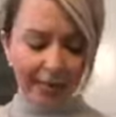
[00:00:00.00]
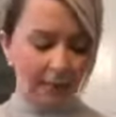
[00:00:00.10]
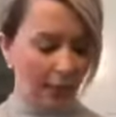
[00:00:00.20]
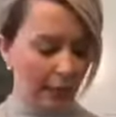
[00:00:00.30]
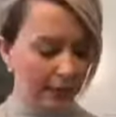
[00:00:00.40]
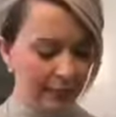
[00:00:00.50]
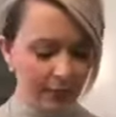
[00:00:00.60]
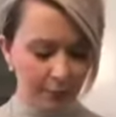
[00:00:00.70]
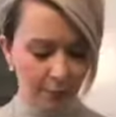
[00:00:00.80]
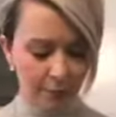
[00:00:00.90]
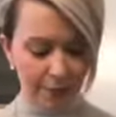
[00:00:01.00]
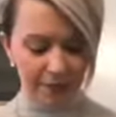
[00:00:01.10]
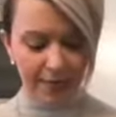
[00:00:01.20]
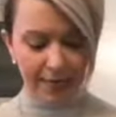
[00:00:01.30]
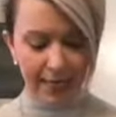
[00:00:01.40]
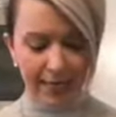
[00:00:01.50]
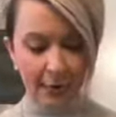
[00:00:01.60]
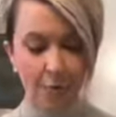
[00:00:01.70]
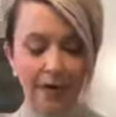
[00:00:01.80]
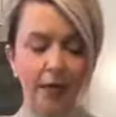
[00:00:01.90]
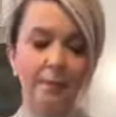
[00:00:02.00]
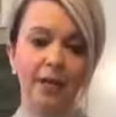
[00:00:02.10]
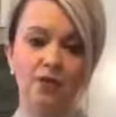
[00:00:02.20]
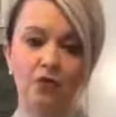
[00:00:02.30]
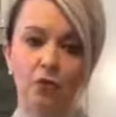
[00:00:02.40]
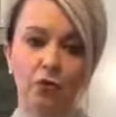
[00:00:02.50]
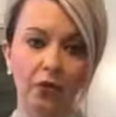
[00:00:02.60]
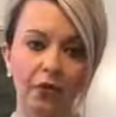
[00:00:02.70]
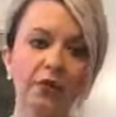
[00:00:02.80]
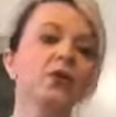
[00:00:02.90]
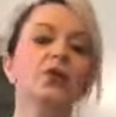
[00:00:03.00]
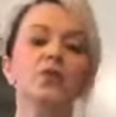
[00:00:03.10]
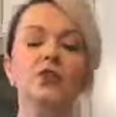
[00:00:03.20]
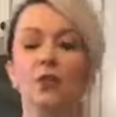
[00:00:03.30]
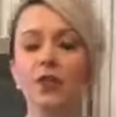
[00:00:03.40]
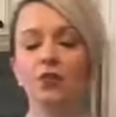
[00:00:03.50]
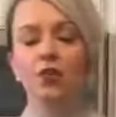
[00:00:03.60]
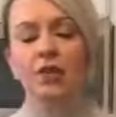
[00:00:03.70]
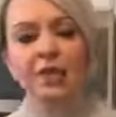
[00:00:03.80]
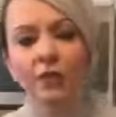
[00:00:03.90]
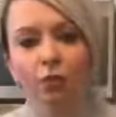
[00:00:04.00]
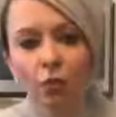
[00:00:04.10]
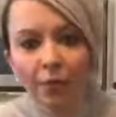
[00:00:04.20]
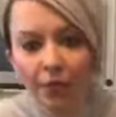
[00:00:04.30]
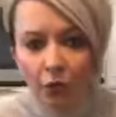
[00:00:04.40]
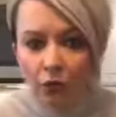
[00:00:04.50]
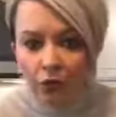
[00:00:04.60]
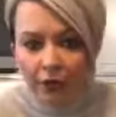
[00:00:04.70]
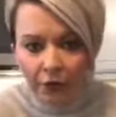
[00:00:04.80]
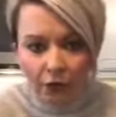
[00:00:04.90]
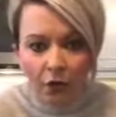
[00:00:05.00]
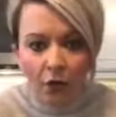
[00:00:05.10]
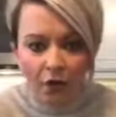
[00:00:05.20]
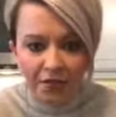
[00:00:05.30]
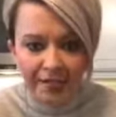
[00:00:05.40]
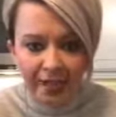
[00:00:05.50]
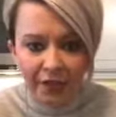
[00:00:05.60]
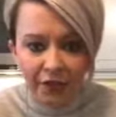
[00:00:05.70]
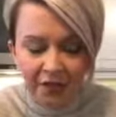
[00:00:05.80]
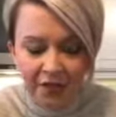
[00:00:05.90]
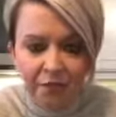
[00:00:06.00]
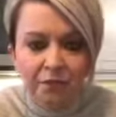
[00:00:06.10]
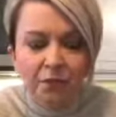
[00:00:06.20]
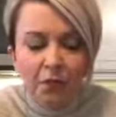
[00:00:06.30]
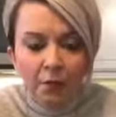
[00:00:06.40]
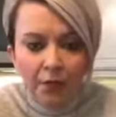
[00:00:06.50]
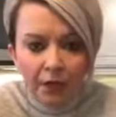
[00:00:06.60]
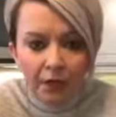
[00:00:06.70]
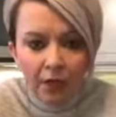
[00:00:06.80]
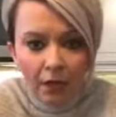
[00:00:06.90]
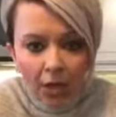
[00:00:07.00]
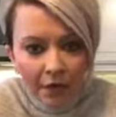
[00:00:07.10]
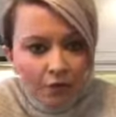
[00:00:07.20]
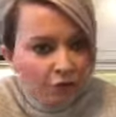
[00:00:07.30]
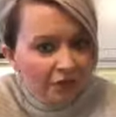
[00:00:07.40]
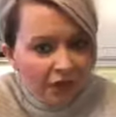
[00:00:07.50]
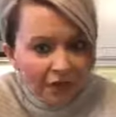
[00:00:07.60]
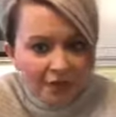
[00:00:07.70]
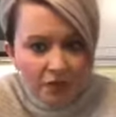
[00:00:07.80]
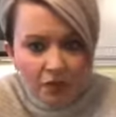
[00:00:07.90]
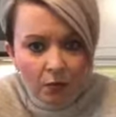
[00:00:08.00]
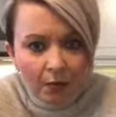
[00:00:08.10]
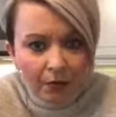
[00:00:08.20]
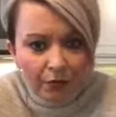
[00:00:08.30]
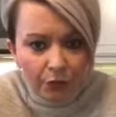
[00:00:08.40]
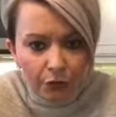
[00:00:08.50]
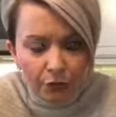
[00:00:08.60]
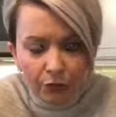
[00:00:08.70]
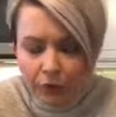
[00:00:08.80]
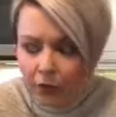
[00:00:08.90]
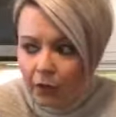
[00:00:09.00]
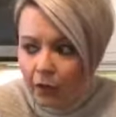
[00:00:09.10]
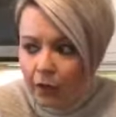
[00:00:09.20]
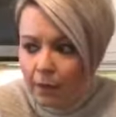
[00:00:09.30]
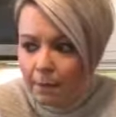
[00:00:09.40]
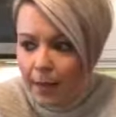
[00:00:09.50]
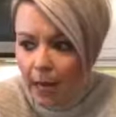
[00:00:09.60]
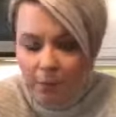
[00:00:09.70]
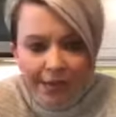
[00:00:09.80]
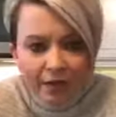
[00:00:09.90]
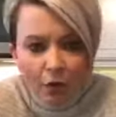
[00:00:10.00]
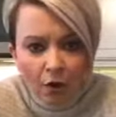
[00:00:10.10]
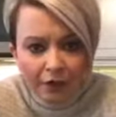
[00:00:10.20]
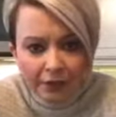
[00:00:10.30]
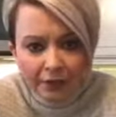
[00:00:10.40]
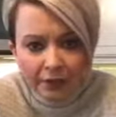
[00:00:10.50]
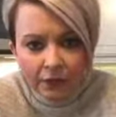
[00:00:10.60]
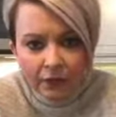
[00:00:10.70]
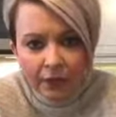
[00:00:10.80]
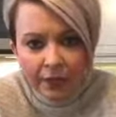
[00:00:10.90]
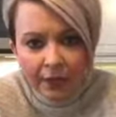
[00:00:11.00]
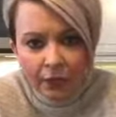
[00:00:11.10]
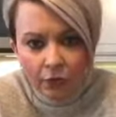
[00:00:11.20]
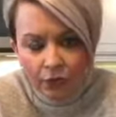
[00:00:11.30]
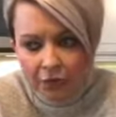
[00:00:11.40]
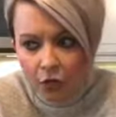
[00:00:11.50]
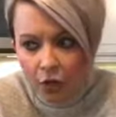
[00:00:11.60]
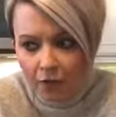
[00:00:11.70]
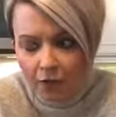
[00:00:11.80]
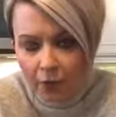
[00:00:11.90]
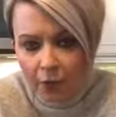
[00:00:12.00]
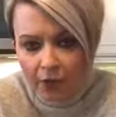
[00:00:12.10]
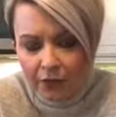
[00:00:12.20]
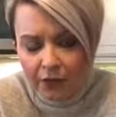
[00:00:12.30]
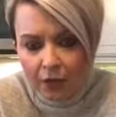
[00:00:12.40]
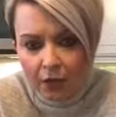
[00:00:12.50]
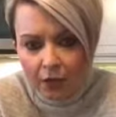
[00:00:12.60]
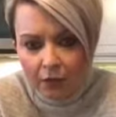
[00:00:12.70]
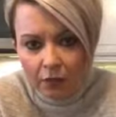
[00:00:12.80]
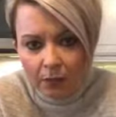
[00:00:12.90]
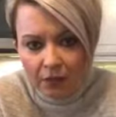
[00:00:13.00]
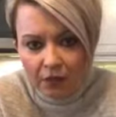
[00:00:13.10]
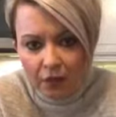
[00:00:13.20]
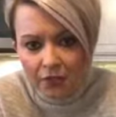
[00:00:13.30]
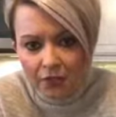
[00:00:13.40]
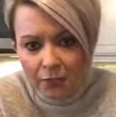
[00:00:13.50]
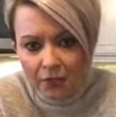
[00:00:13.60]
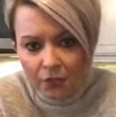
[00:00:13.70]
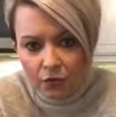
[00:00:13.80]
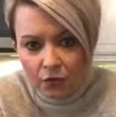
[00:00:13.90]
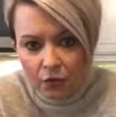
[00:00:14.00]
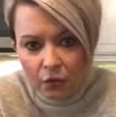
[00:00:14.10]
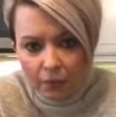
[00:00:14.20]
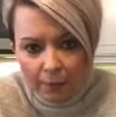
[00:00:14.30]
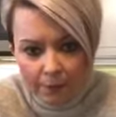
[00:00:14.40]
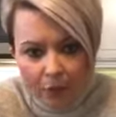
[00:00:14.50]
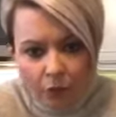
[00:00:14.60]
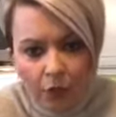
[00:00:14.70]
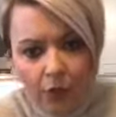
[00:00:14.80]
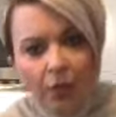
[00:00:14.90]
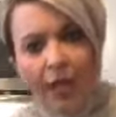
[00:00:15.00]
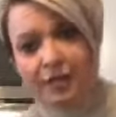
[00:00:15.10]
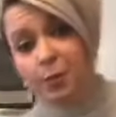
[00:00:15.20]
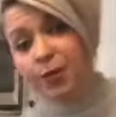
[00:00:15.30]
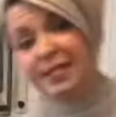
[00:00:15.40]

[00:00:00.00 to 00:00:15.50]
o'clock because it's a pretty busy day and I wake up extra early. So I usually eat a little bit earlier on Saturdays. But I usually fast until about noon. I'll make coffee, and I'll drink coffee with a little bit of unsweetened coconut milk. I just put a